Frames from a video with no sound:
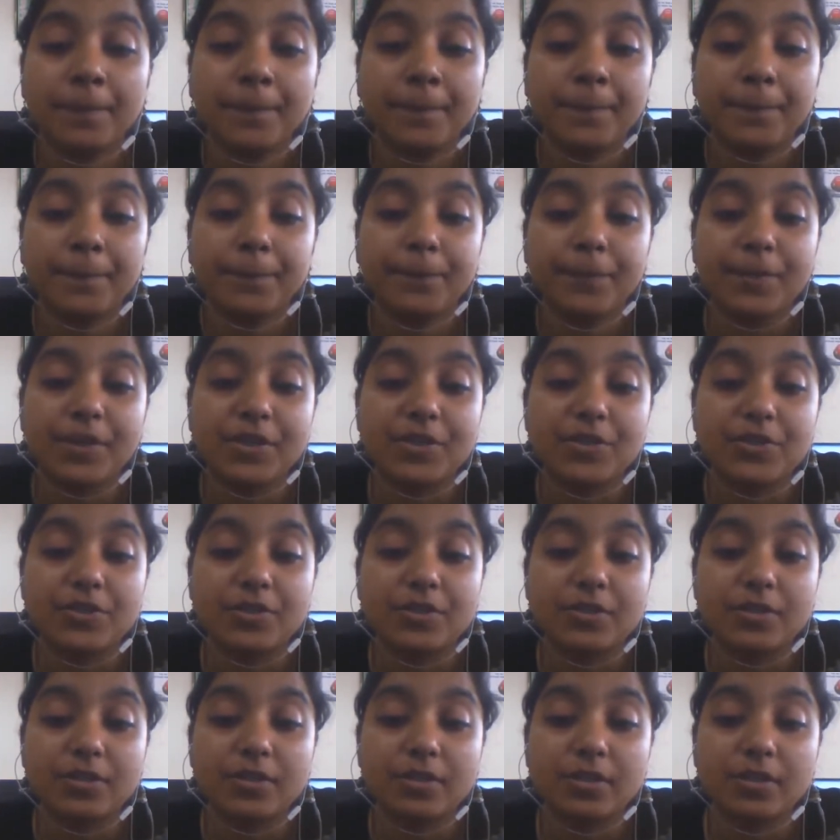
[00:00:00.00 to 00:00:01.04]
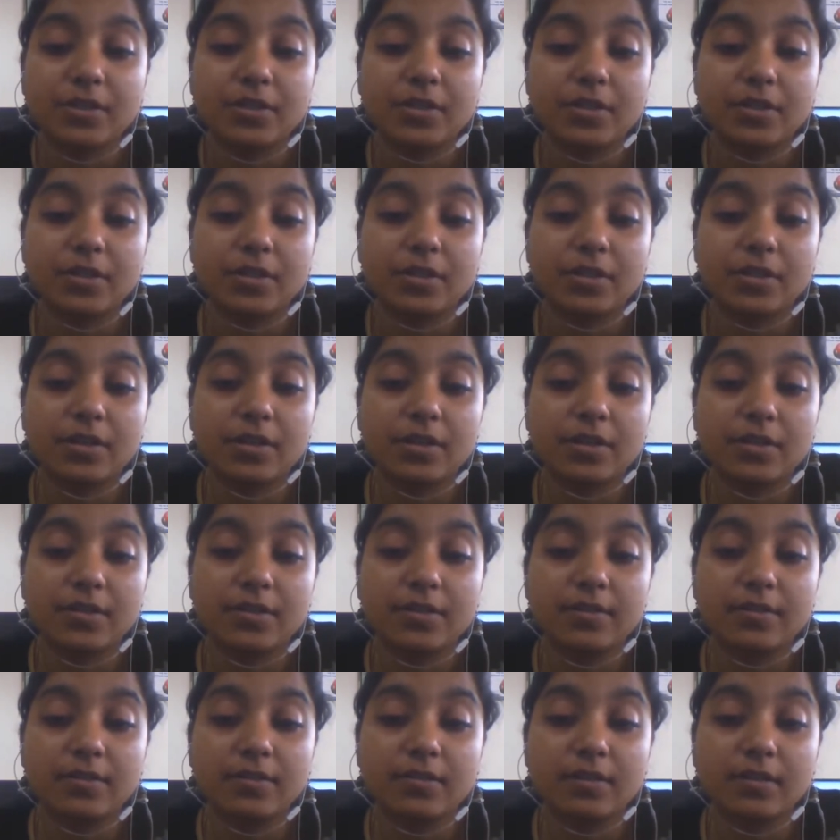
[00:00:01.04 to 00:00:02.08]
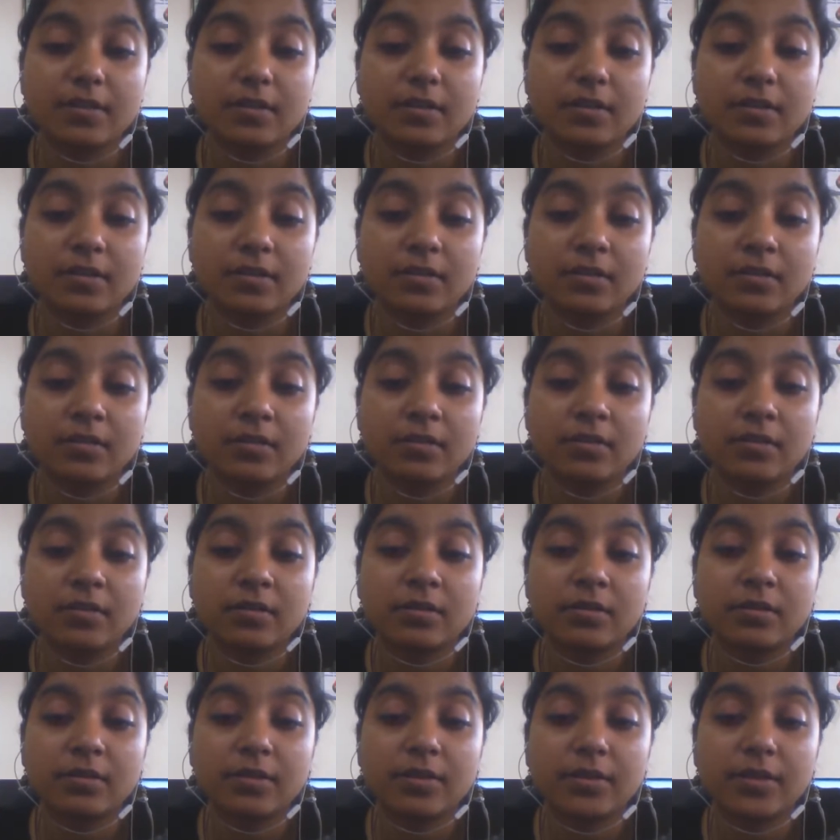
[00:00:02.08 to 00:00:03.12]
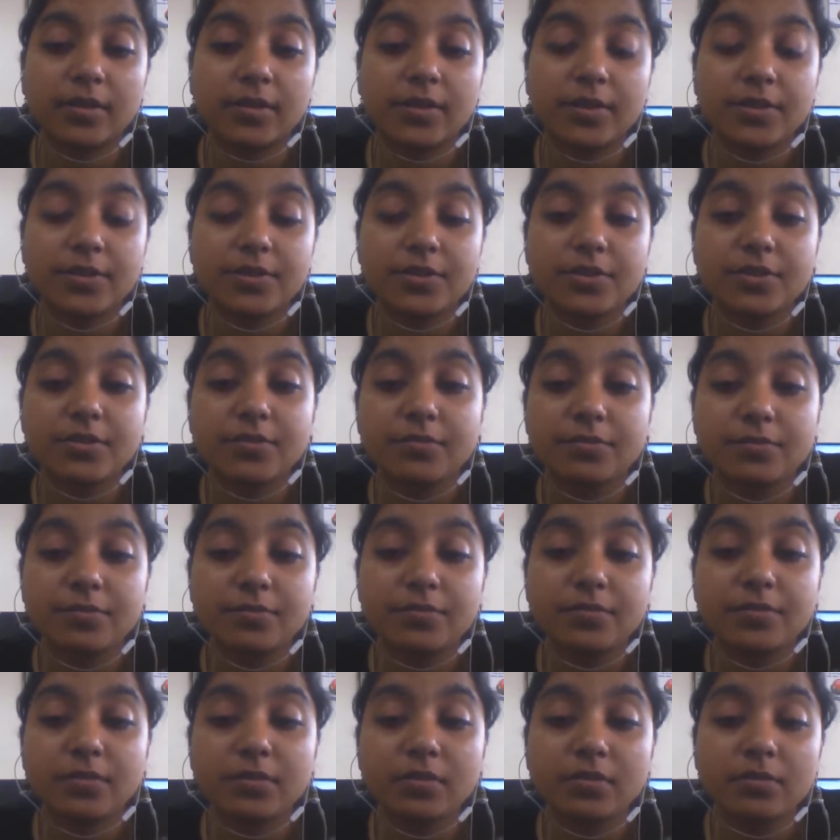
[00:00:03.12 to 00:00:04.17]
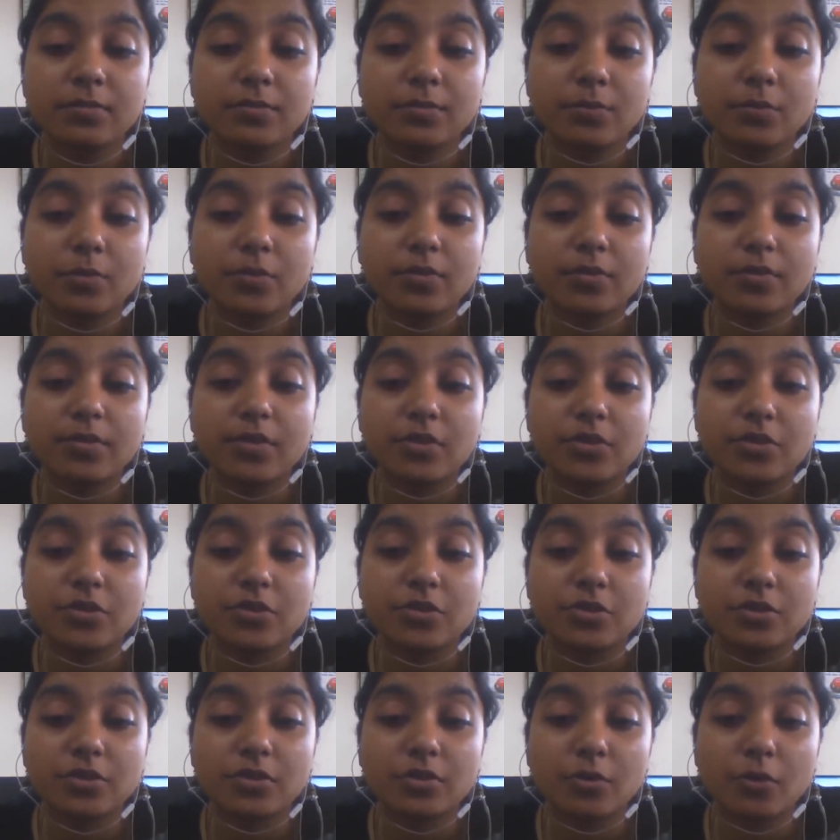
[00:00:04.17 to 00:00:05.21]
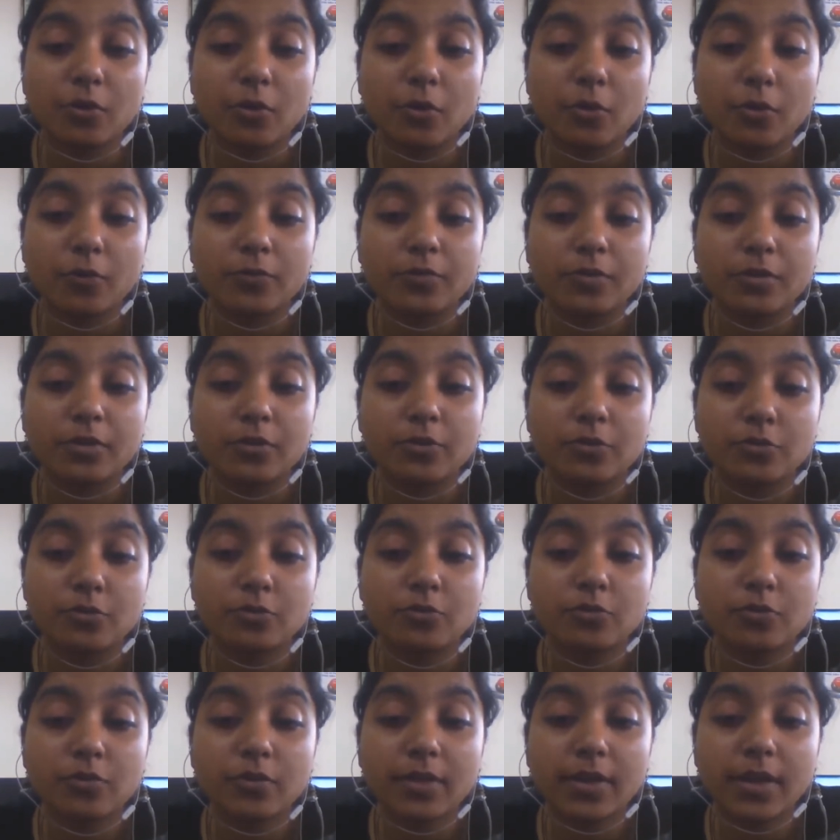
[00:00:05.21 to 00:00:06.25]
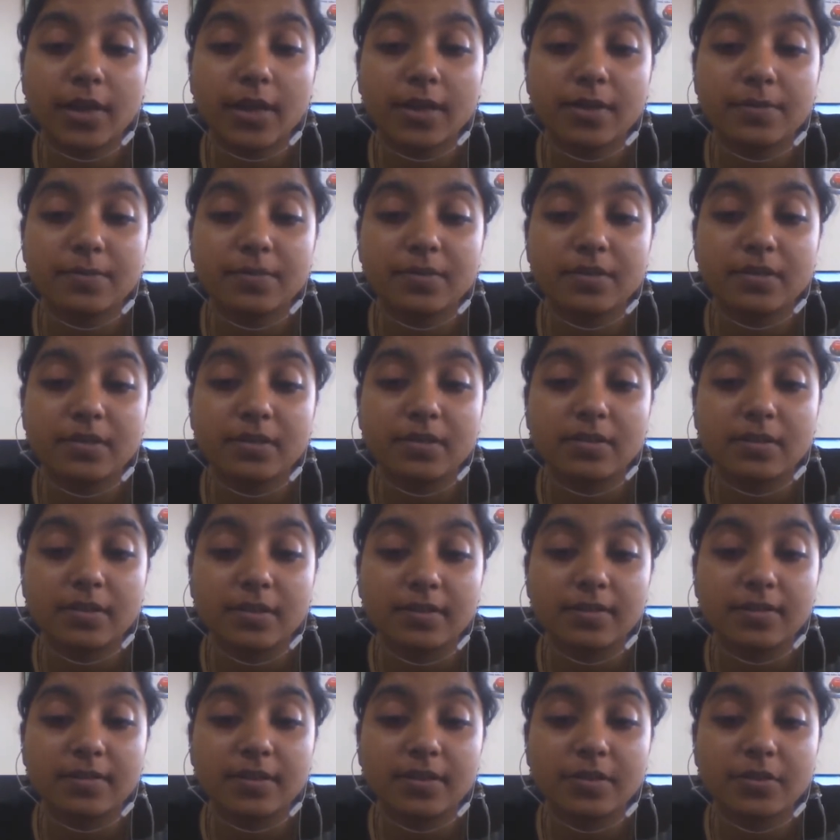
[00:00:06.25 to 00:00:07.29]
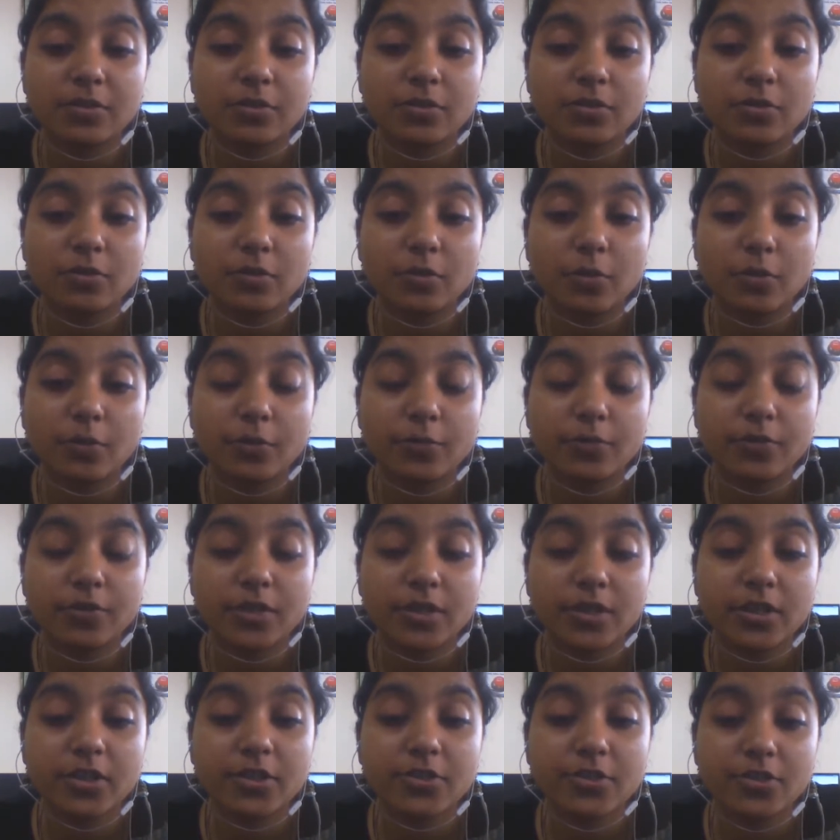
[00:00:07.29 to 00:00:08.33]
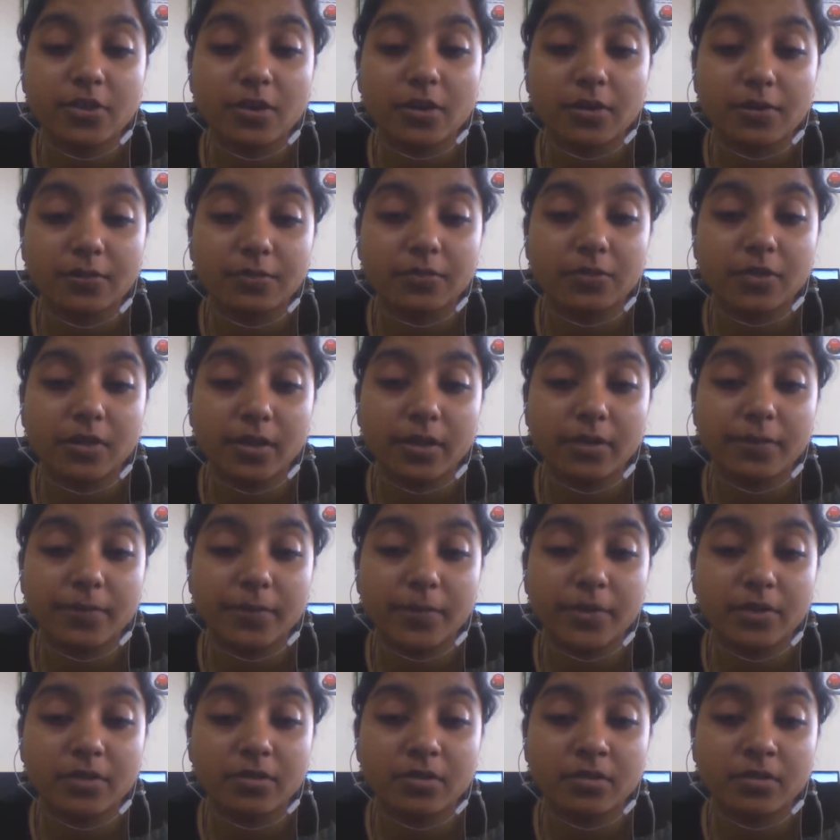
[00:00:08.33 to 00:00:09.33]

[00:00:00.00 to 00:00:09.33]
Patient indicates the relative position of the 2 gaps in the center of each after image.